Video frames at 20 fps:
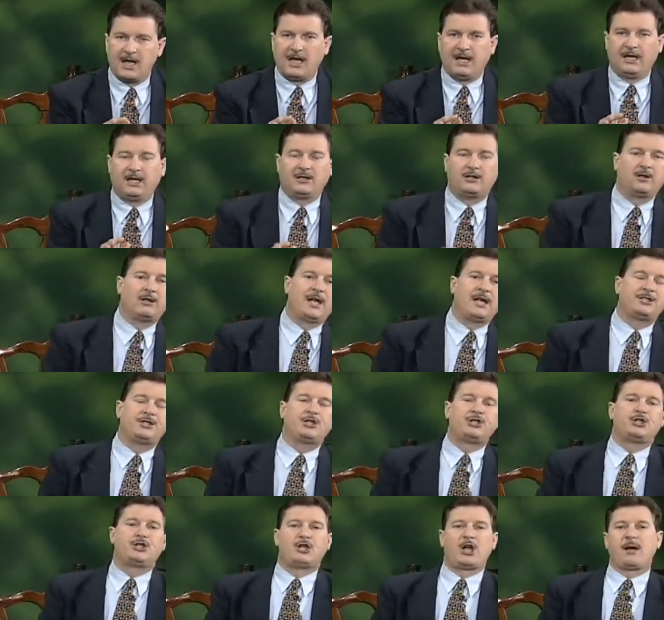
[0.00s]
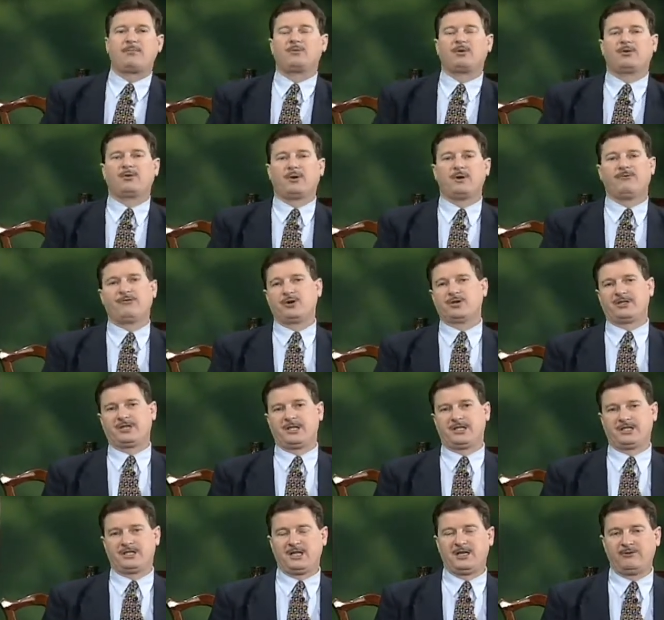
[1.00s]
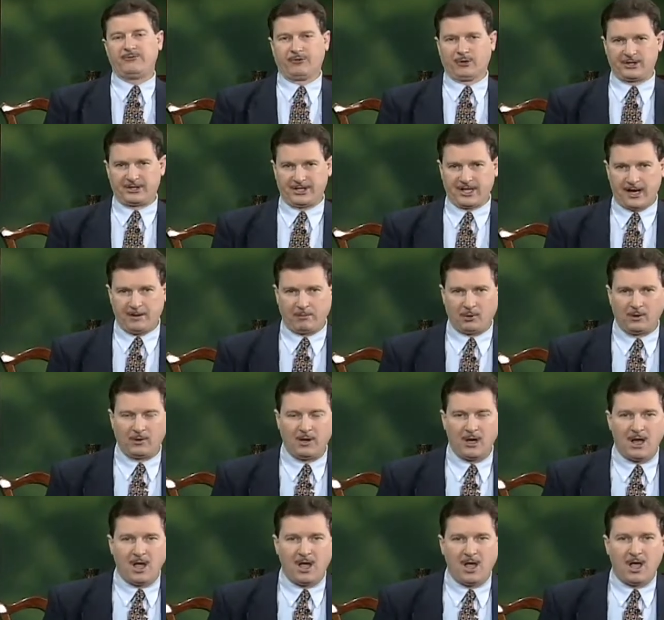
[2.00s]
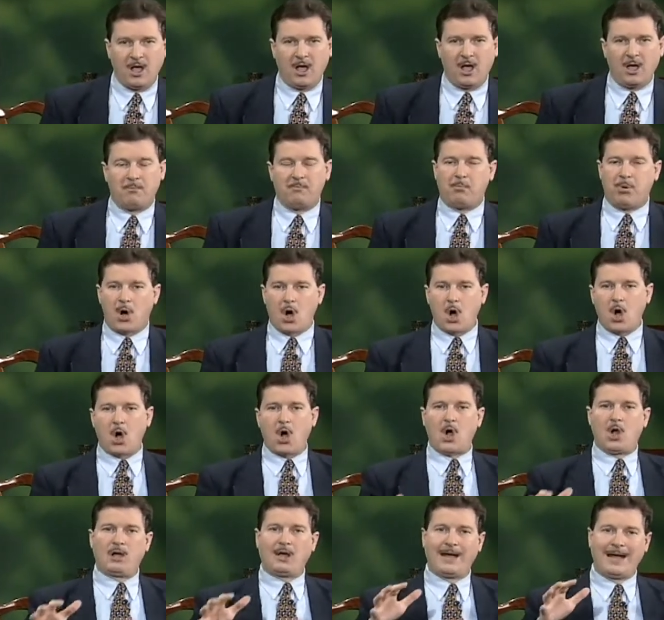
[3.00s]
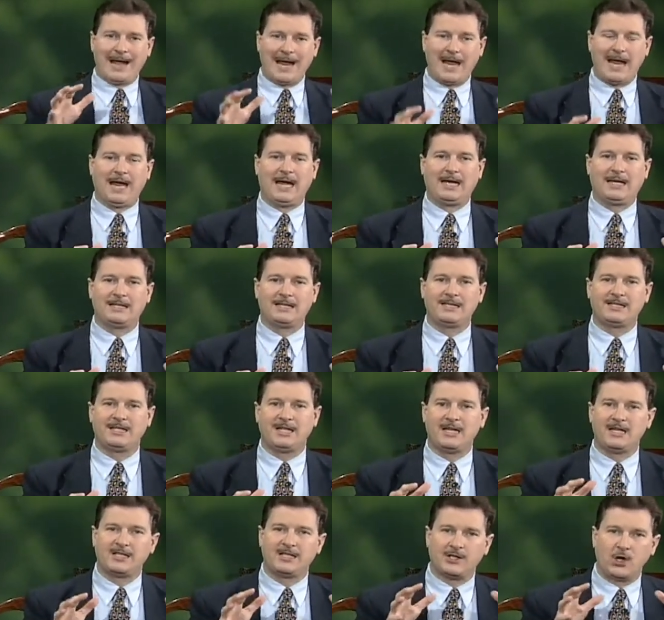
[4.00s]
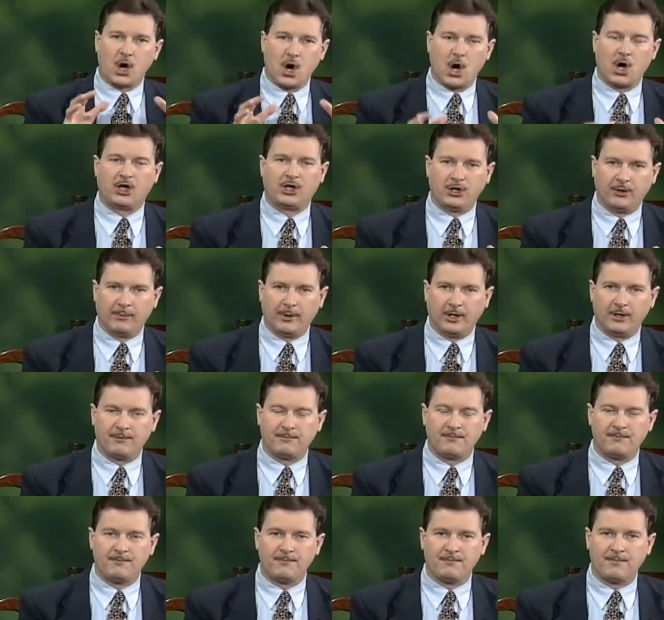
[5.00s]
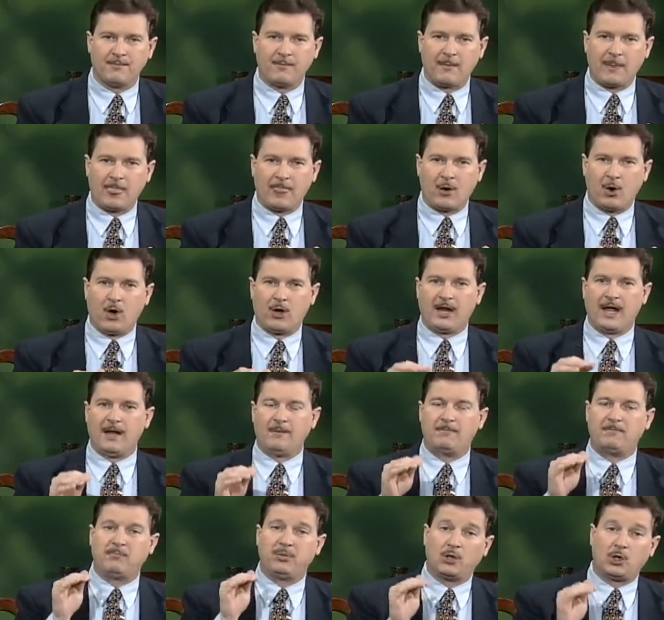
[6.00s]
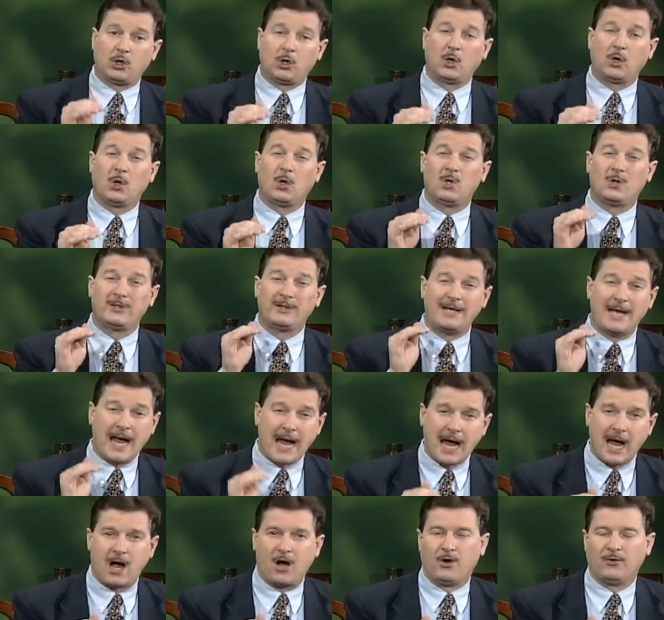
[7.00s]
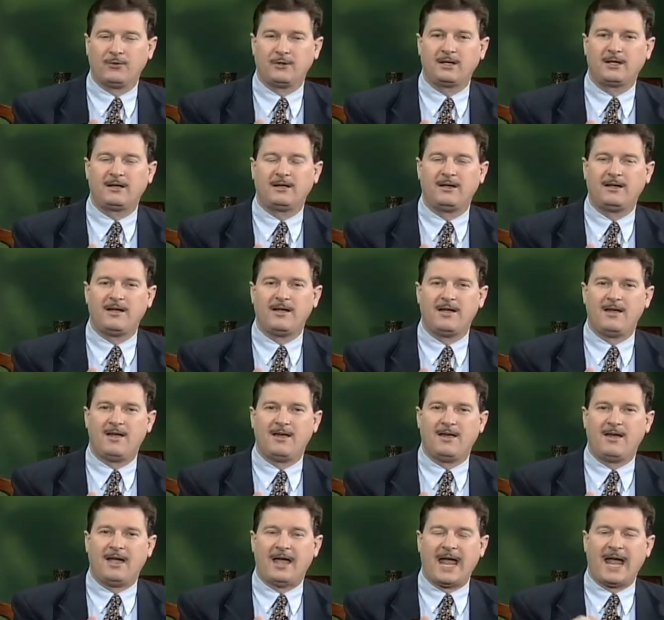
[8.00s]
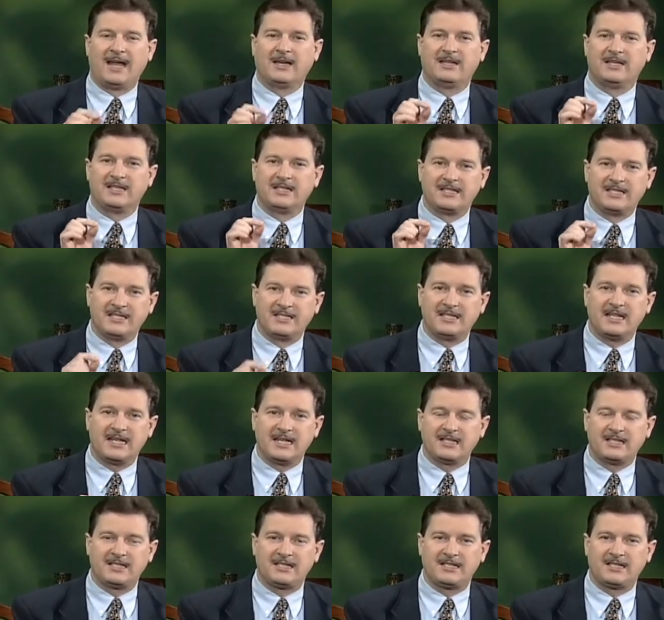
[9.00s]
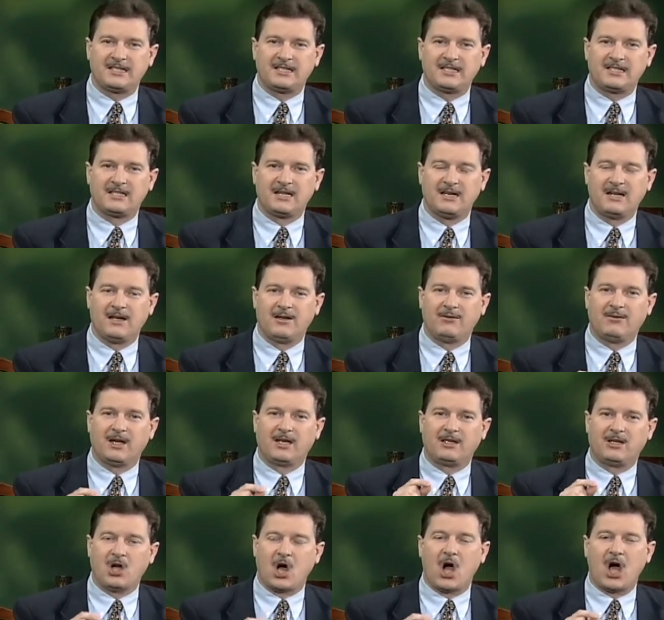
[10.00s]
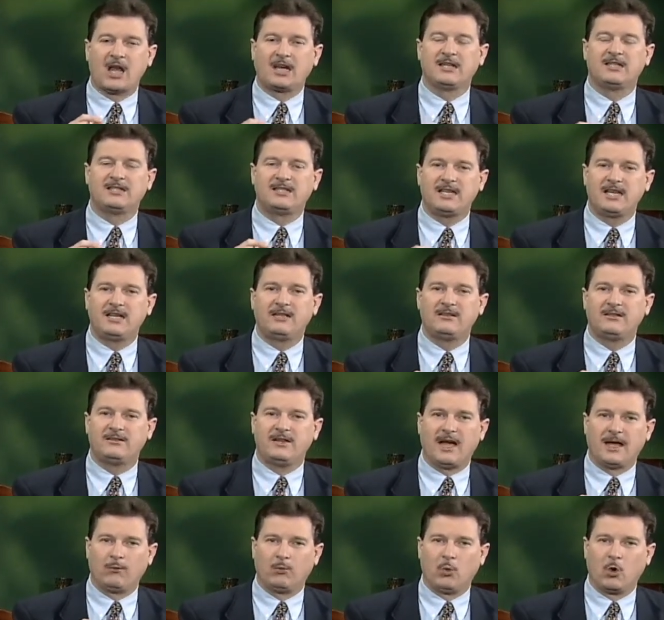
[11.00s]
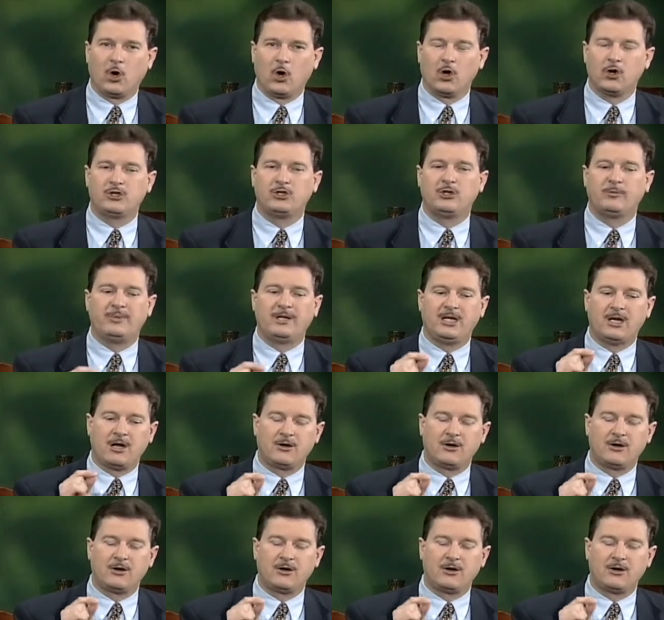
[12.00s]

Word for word: In Galatians chapter 3 verse 16 for example, Paul hangs his argument on a plural noun and insists that God intended that word to be